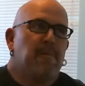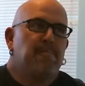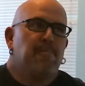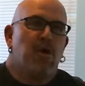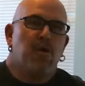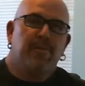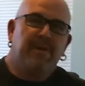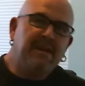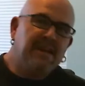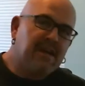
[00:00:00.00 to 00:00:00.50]

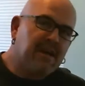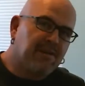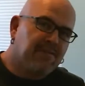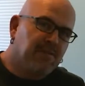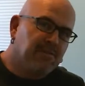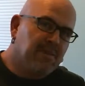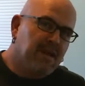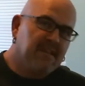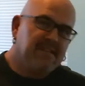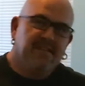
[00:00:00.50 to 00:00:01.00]
Moby Dick
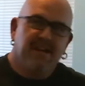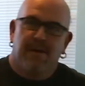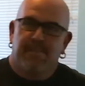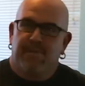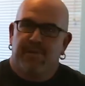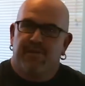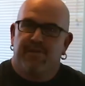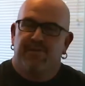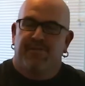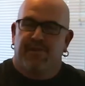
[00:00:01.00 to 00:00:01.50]
from Led
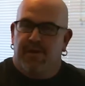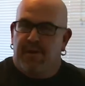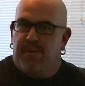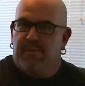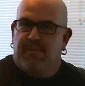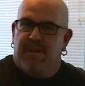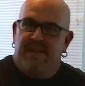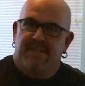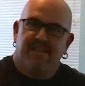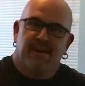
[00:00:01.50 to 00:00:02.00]
Zeppelin
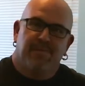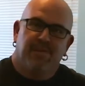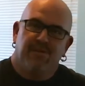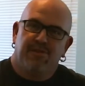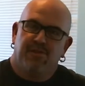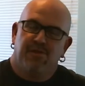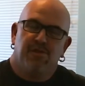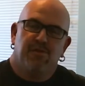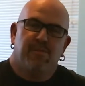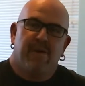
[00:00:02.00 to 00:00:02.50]

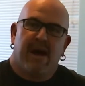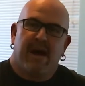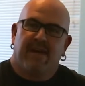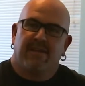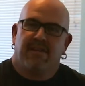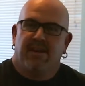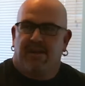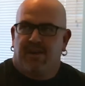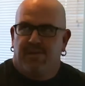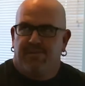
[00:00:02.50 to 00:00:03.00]
2 back
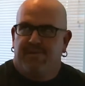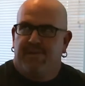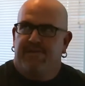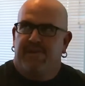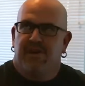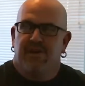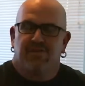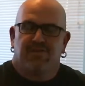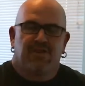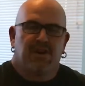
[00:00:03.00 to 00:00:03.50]
50
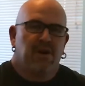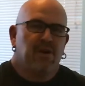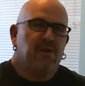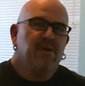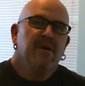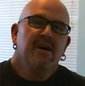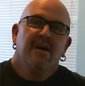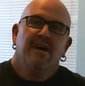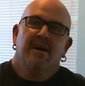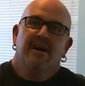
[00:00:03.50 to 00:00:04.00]
years ago.
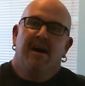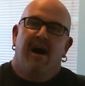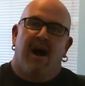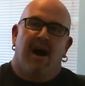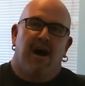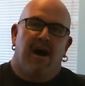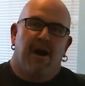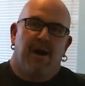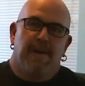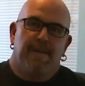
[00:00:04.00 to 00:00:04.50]

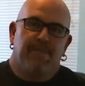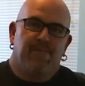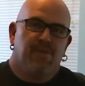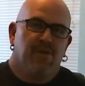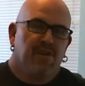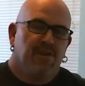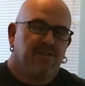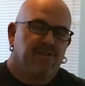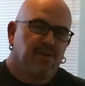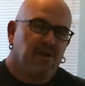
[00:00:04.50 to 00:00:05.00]

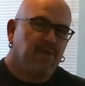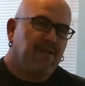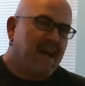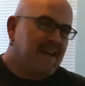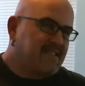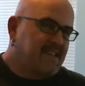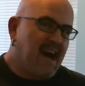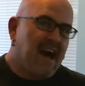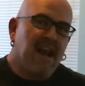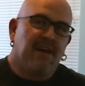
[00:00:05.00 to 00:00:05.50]
So that's
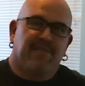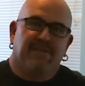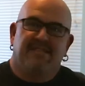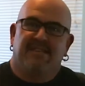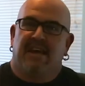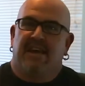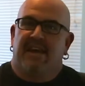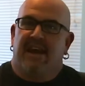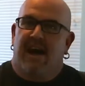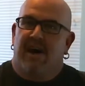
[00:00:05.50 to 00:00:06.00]
kind of a
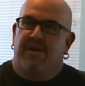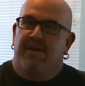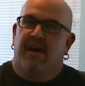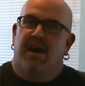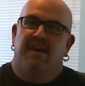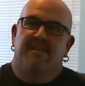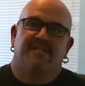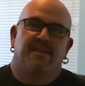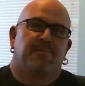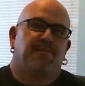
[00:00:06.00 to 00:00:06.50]
standout.
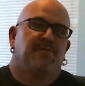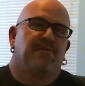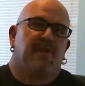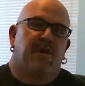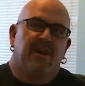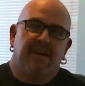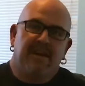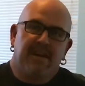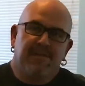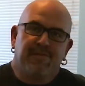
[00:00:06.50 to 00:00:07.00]
Something
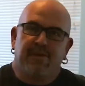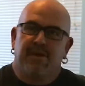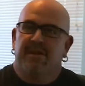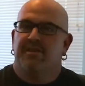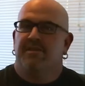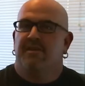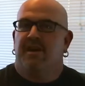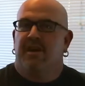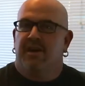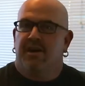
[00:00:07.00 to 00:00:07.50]
very different.
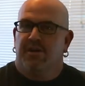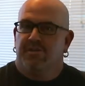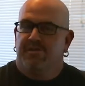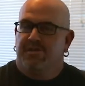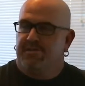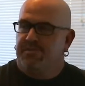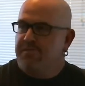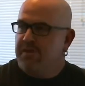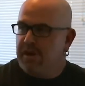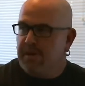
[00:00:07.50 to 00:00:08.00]

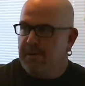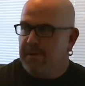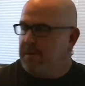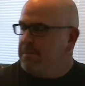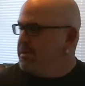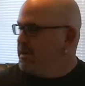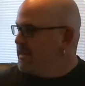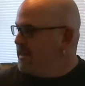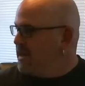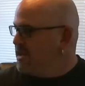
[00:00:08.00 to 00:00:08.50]
It's
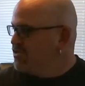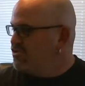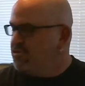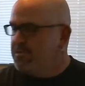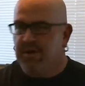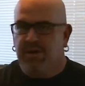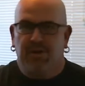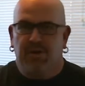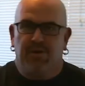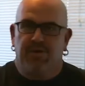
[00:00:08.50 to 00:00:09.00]
completely
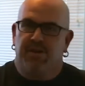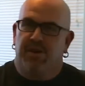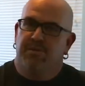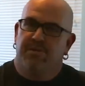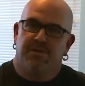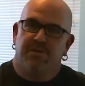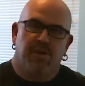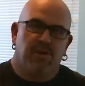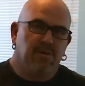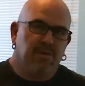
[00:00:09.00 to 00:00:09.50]
instrumental,
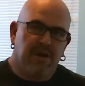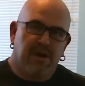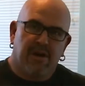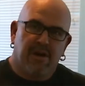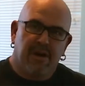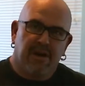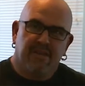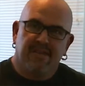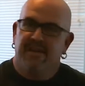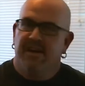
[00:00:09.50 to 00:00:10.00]
no
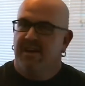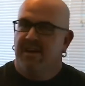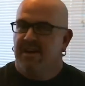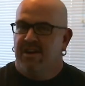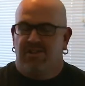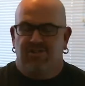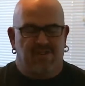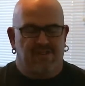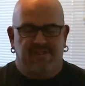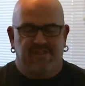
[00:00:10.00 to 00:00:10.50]
lyrics.
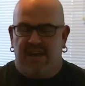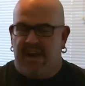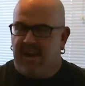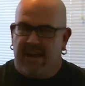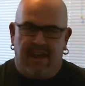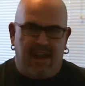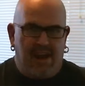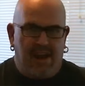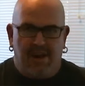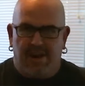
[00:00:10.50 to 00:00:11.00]
It's just Danny
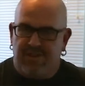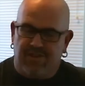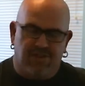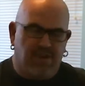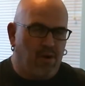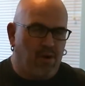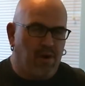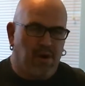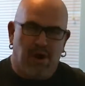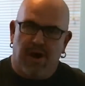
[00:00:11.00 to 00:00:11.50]
Carey just
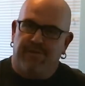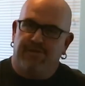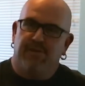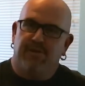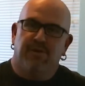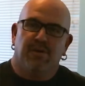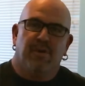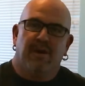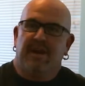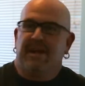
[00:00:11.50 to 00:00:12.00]
going off
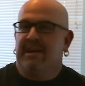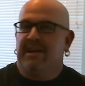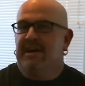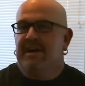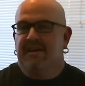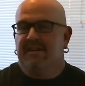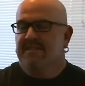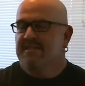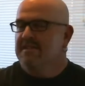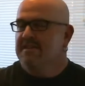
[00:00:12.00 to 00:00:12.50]
doing what he
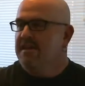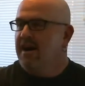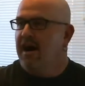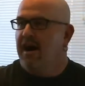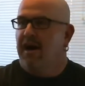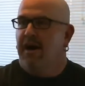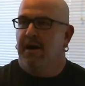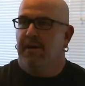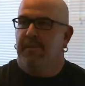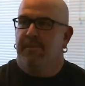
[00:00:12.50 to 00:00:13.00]
does.
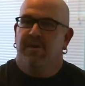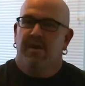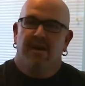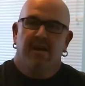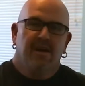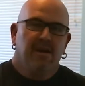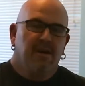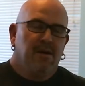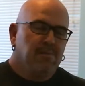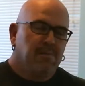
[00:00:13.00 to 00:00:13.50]

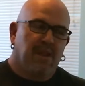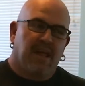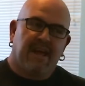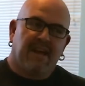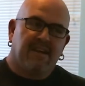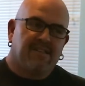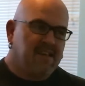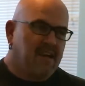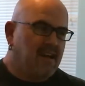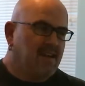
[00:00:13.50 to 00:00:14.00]
But like I
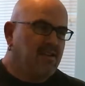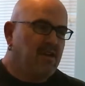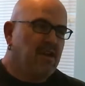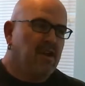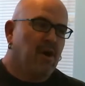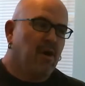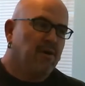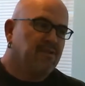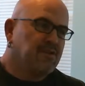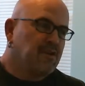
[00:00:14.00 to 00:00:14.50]
said,
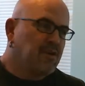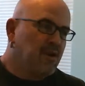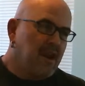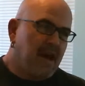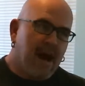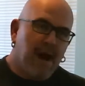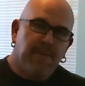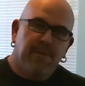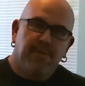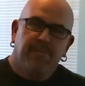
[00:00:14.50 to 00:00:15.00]
it's a good
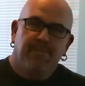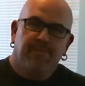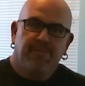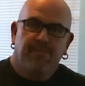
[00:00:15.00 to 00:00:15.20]
album.